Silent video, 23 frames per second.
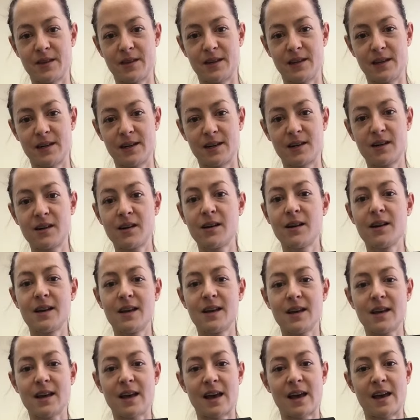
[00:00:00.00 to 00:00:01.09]
the year,
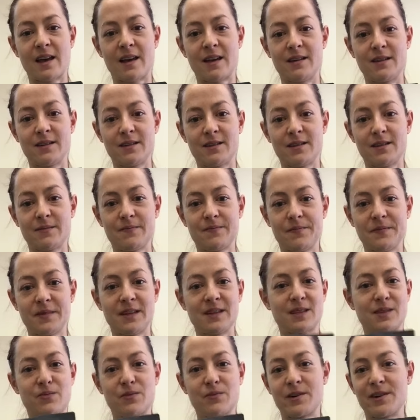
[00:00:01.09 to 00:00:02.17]
and
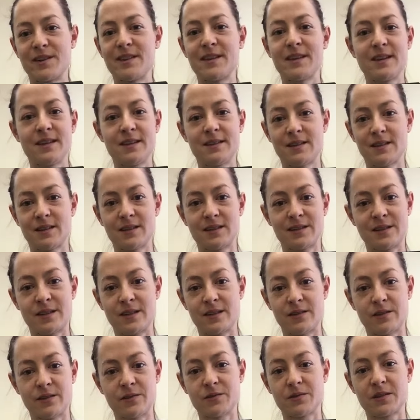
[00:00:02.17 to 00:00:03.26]
it's one of the easiest to
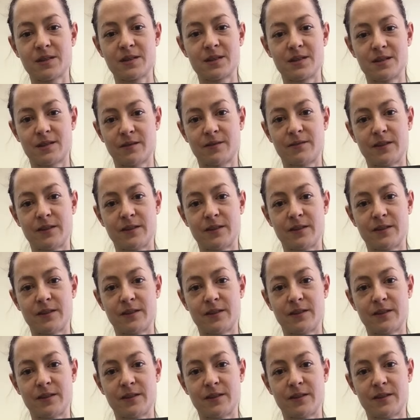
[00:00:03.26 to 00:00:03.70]
use because the